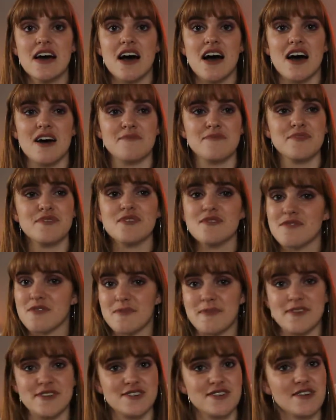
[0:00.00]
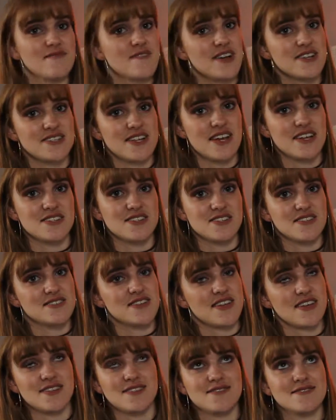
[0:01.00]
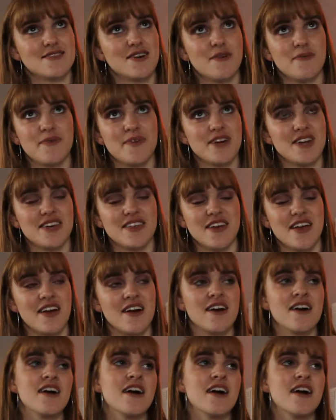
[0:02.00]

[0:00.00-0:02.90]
A beautiful picture of Los Angeles, like it's so pretty there.